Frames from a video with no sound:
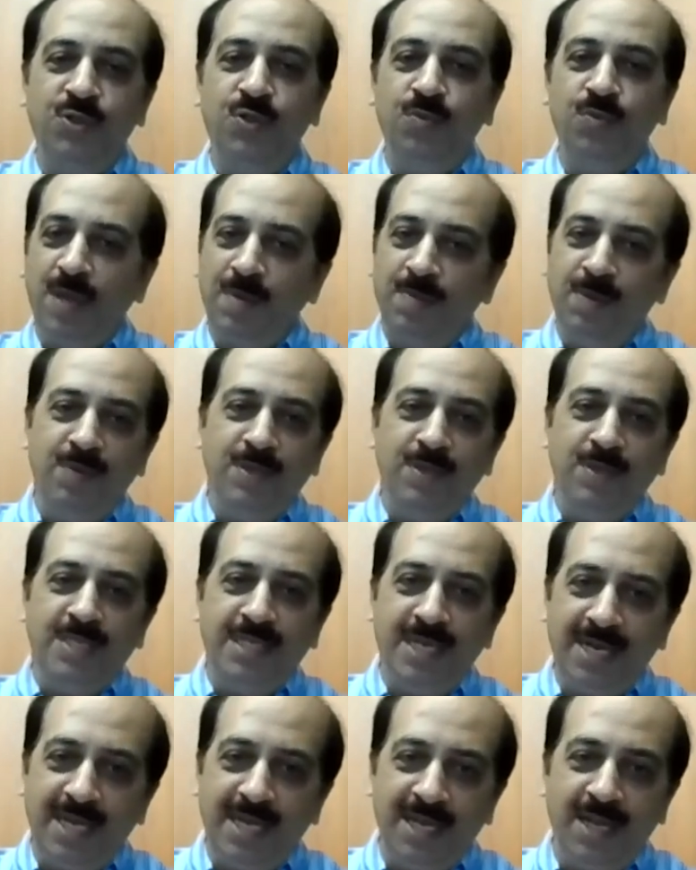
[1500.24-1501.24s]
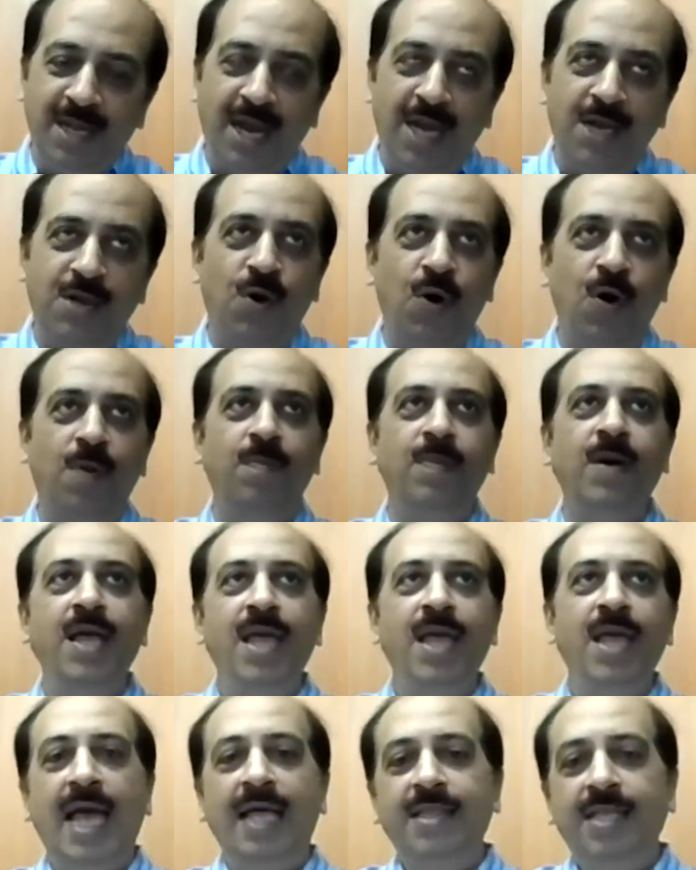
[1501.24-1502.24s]
So people were sitting at home
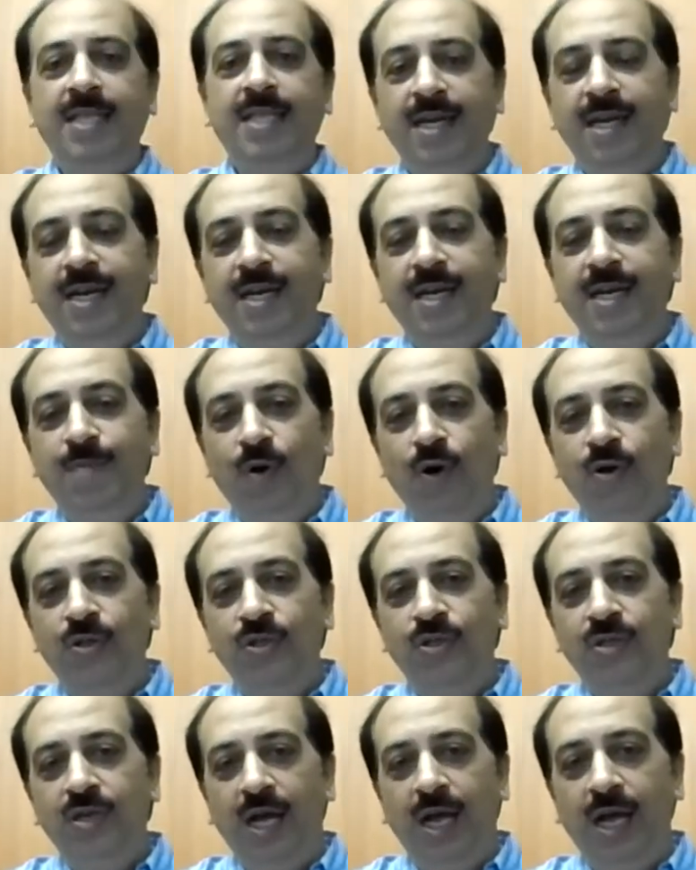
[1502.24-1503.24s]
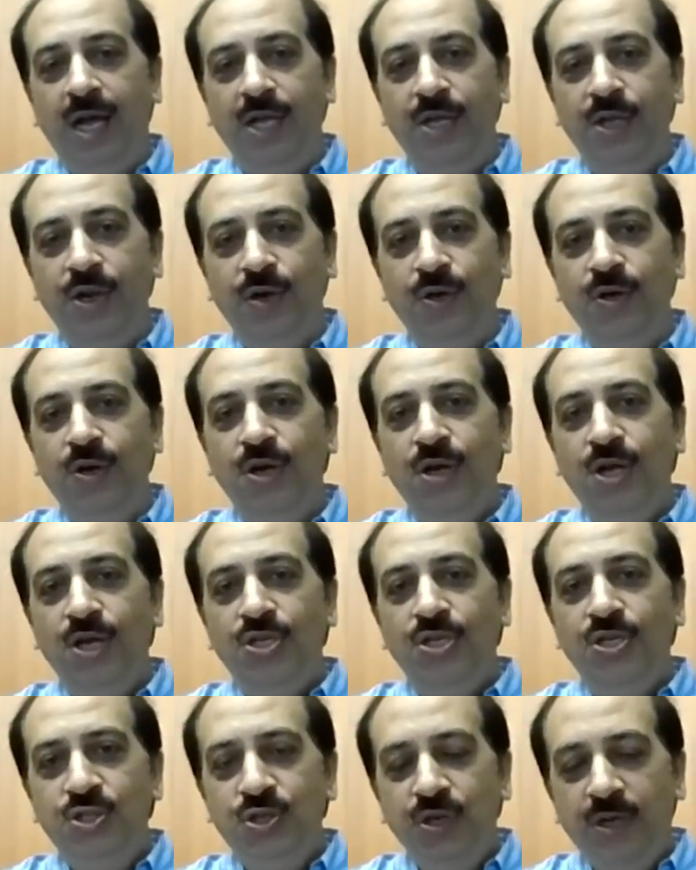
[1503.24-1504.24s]
and they needed more,
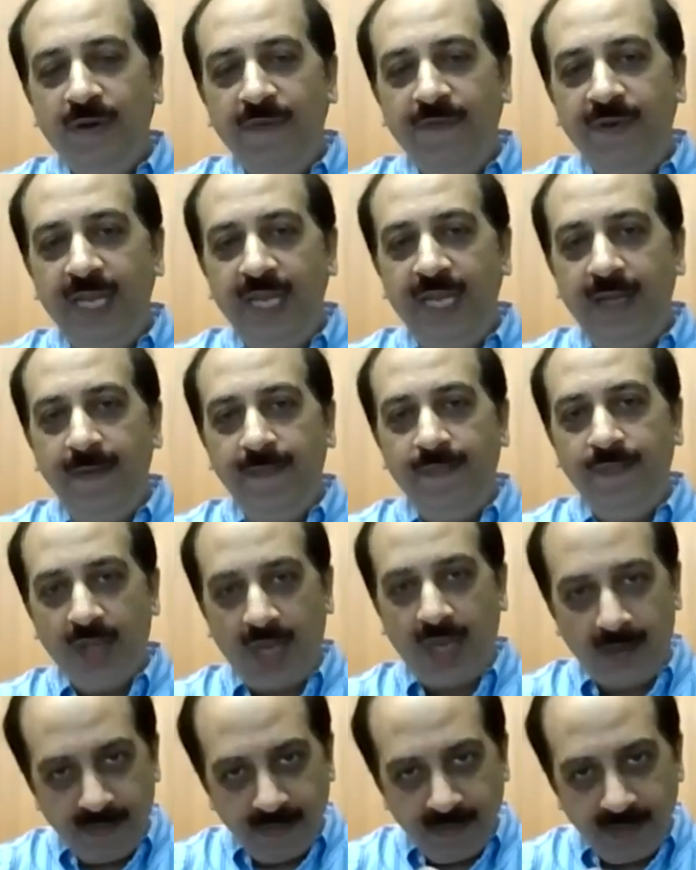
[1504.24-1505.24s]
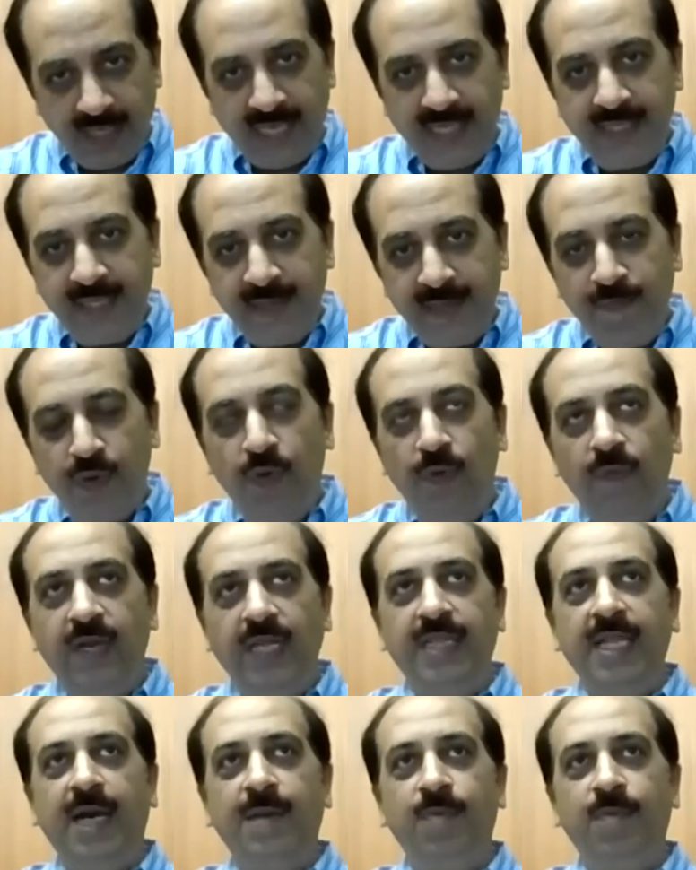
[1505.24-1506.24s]
sugar-free. Our sales improved
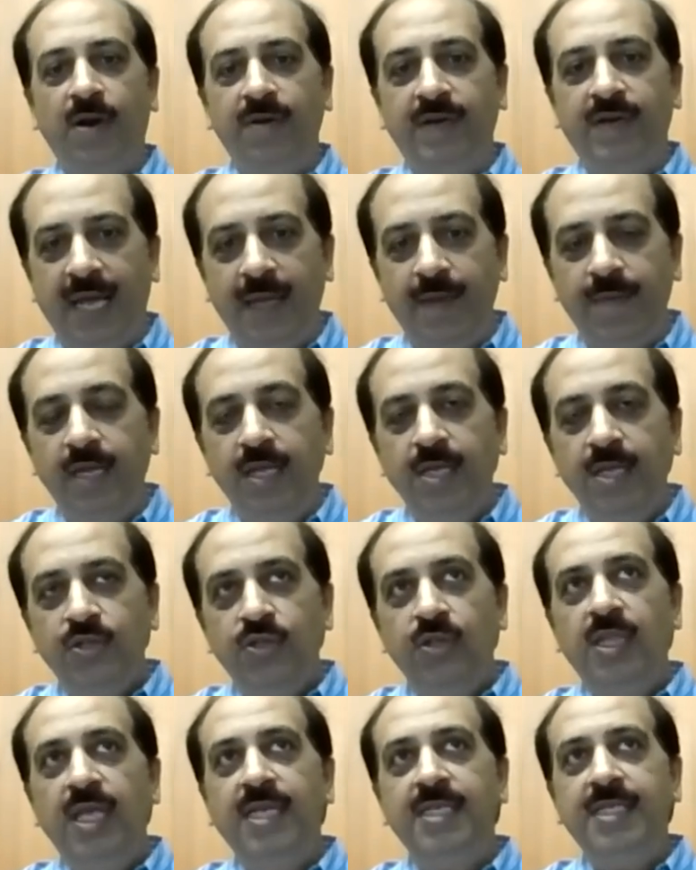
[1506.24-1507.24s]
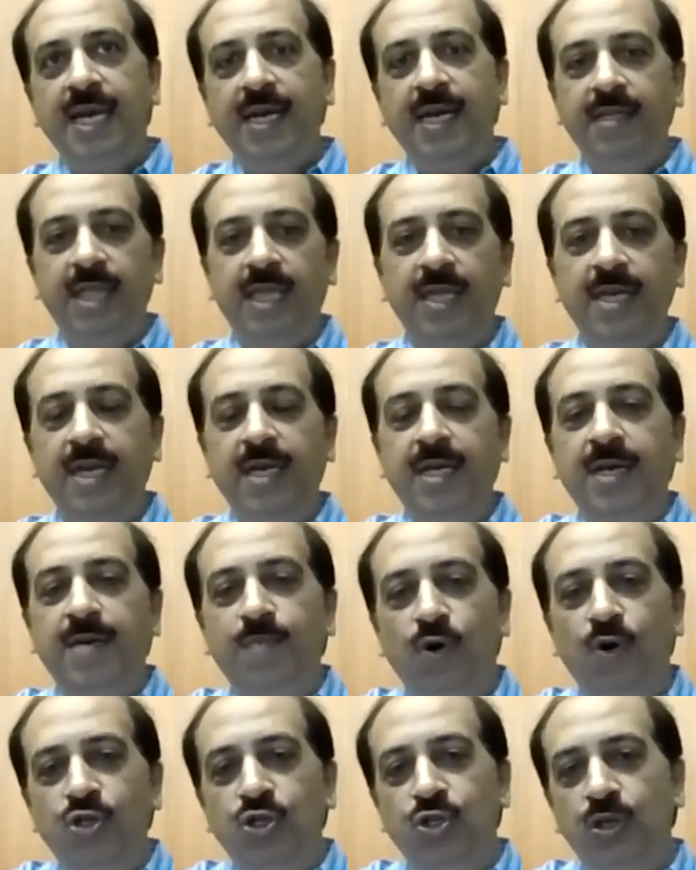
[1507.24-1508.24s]
at that point of time. So they said they needed
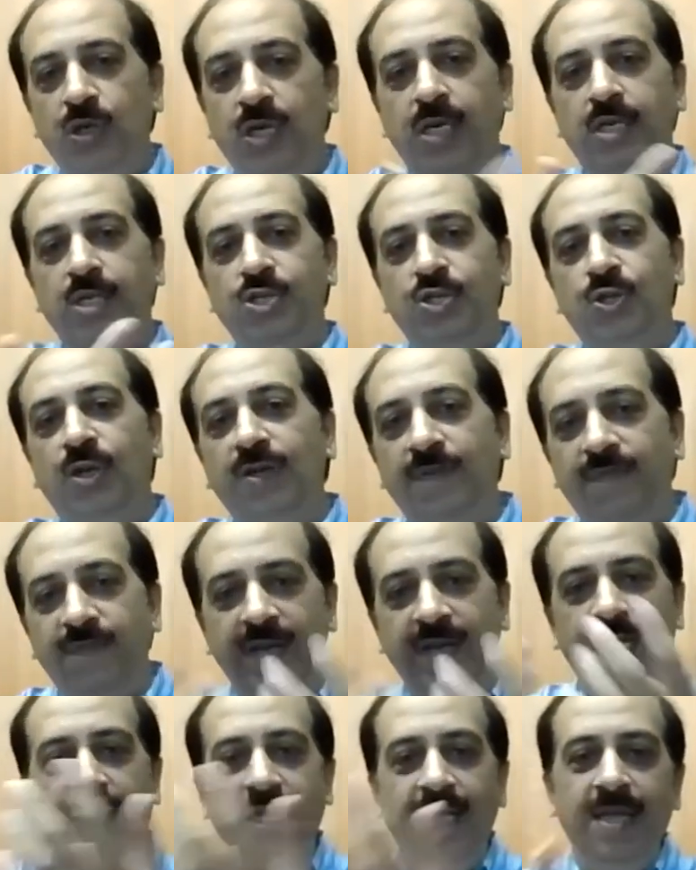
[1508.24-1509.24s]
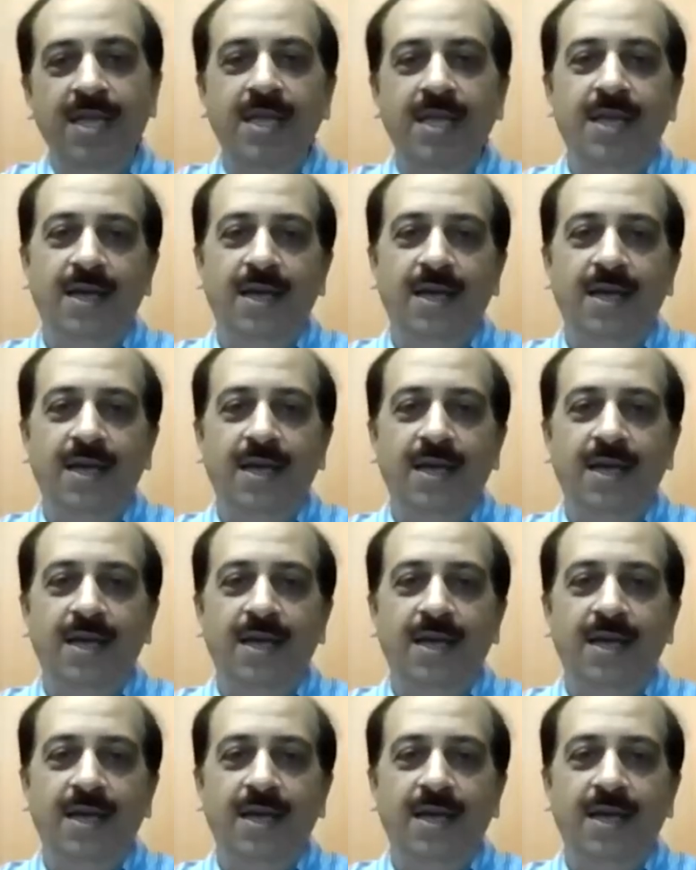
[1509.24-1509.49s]
more sugar, sugar-free.